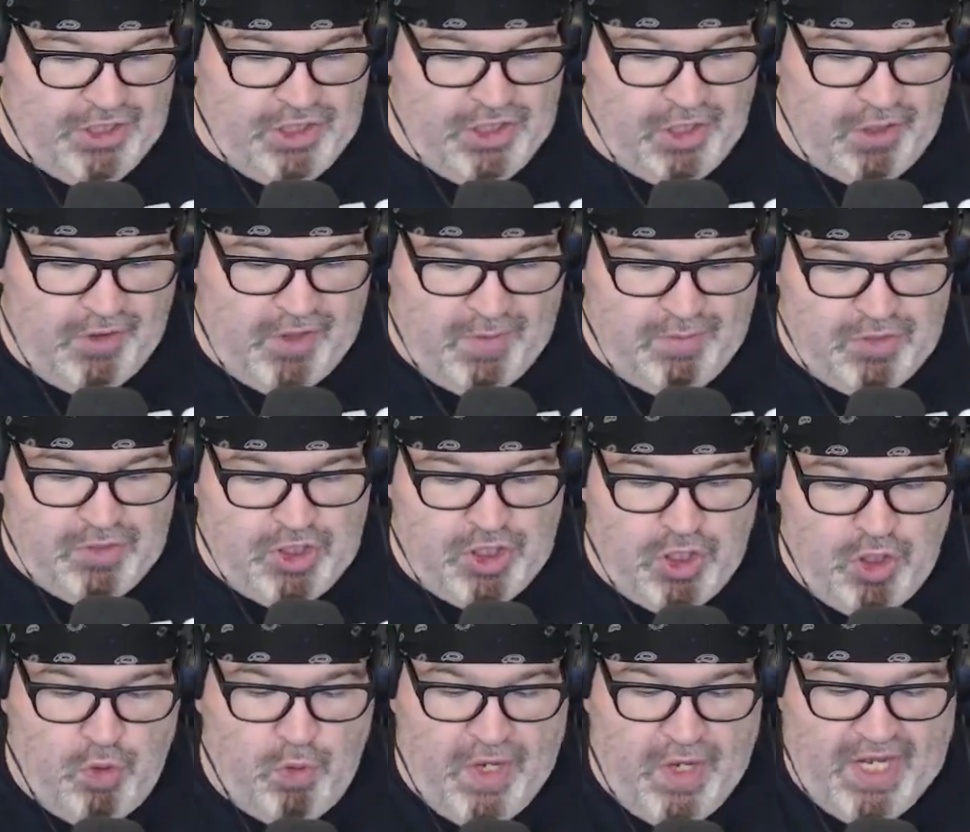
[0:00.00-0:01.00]
took them
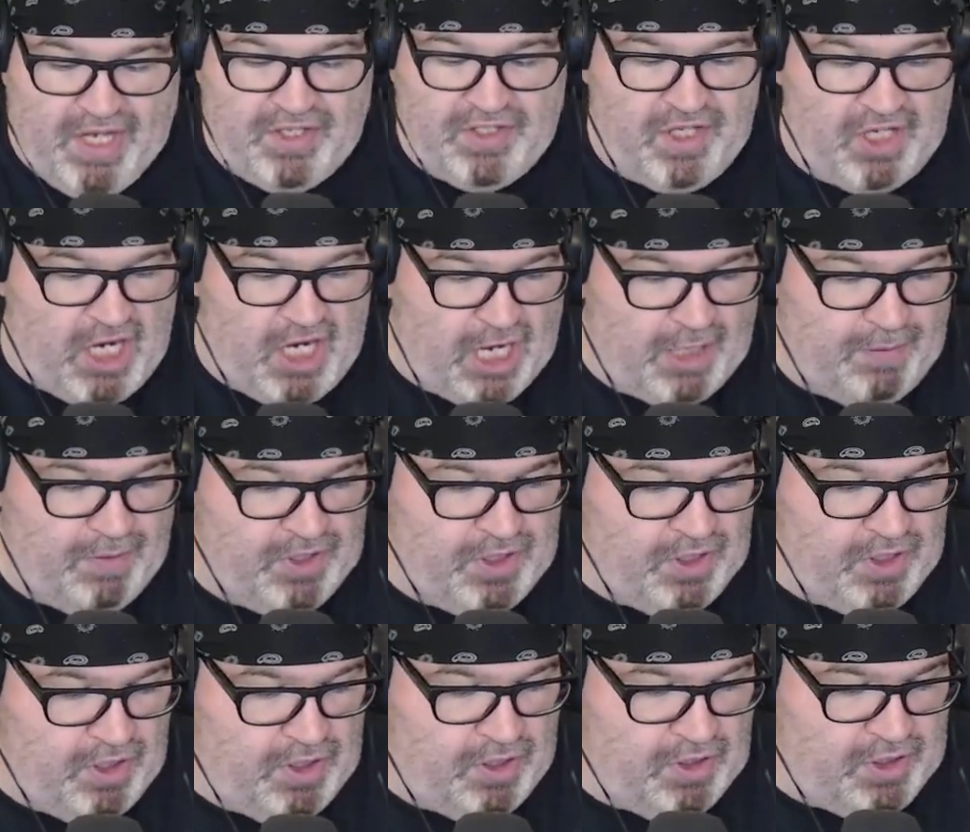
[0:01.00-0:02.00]
2 weeks to come
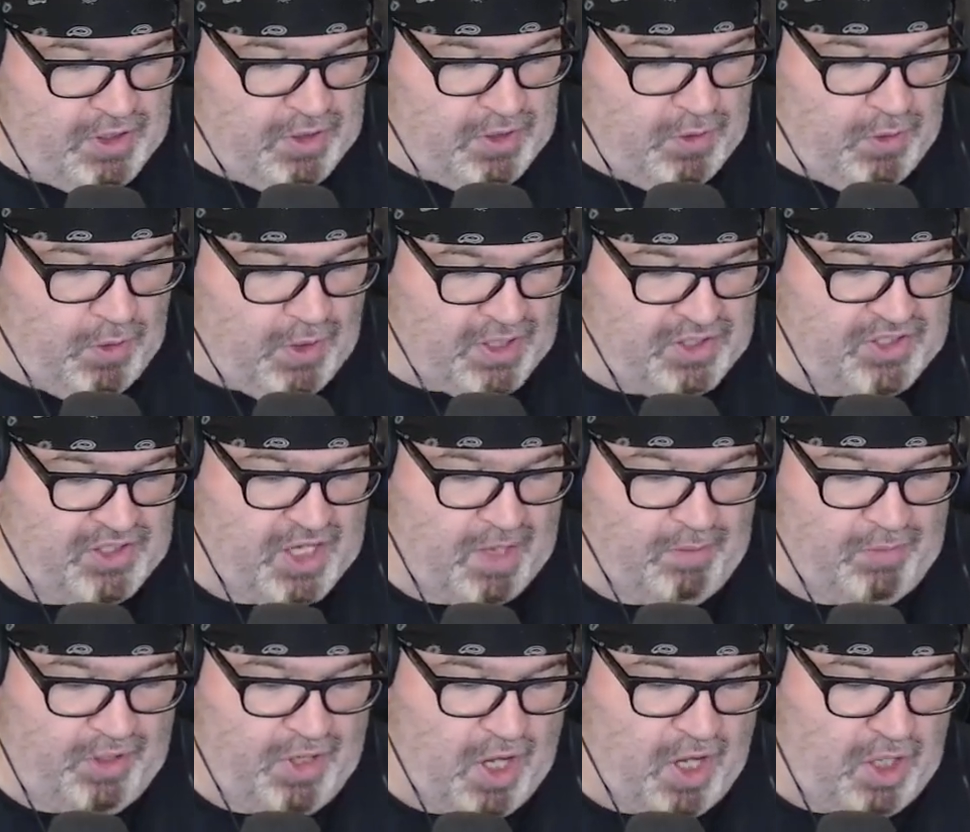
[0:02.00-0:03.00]
to
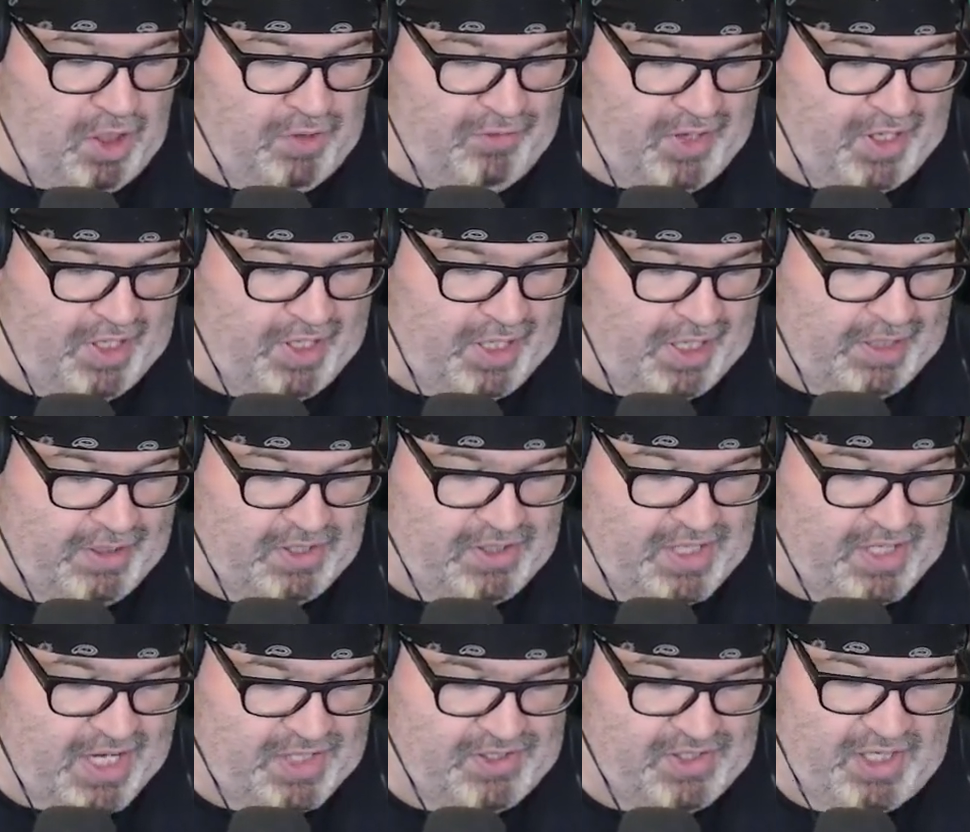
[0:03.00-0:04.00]
assemble all of it and to
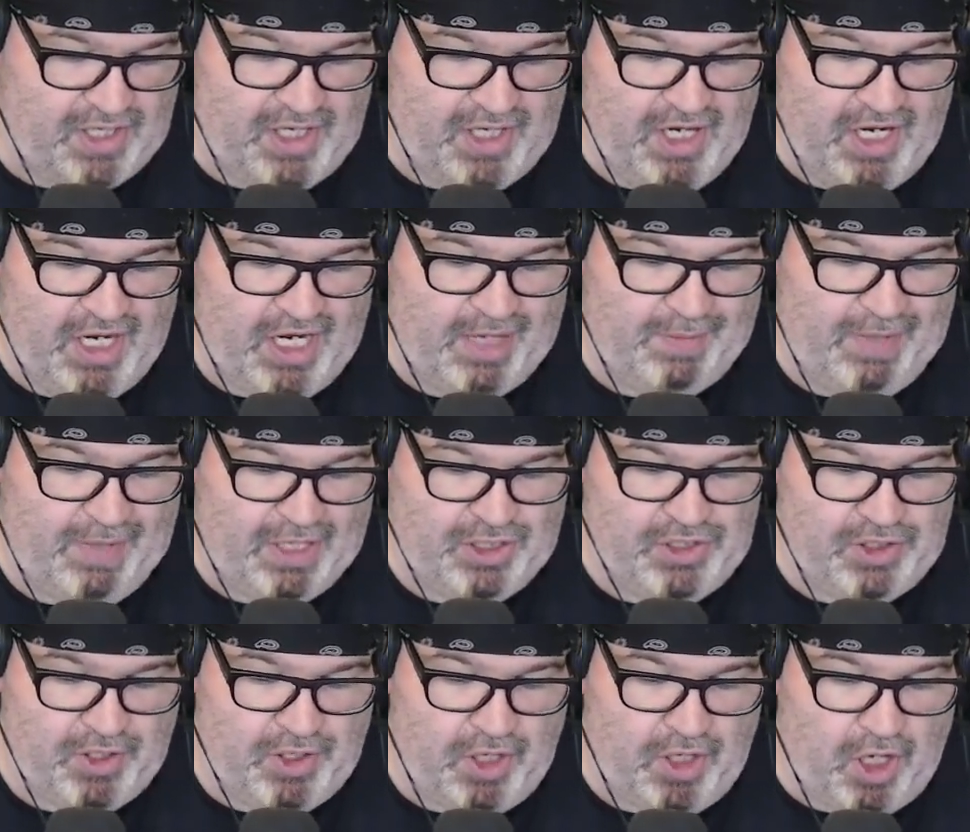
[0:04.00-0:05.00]
test it and make
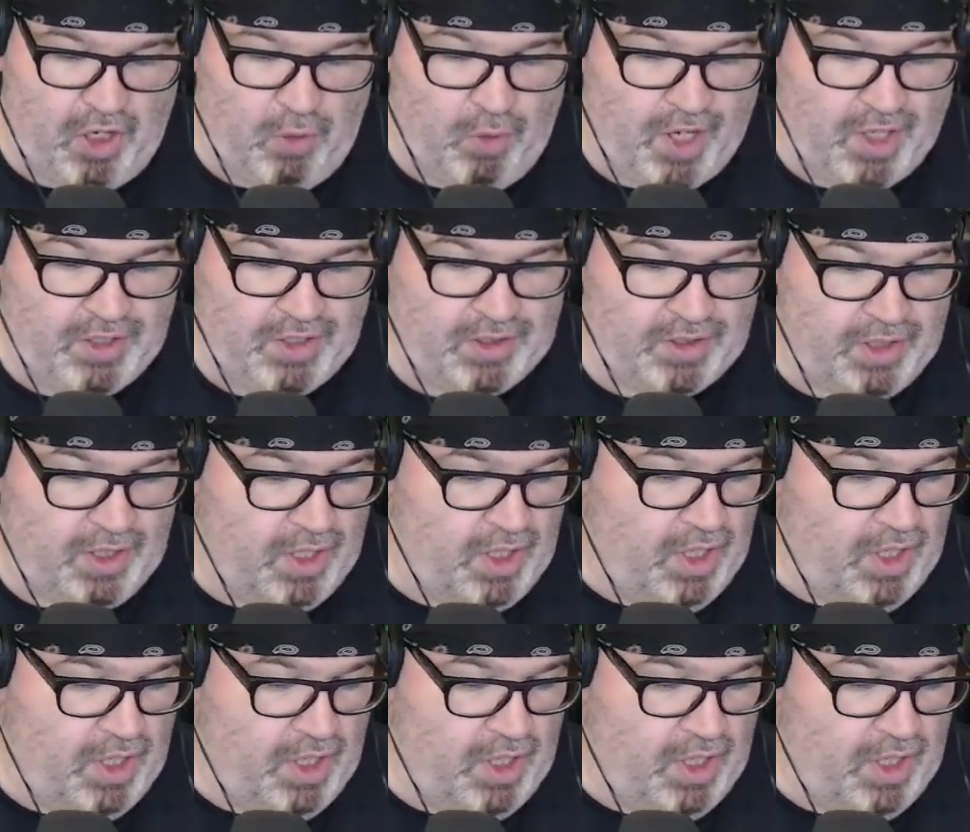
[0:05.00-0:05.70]
sure it all worked.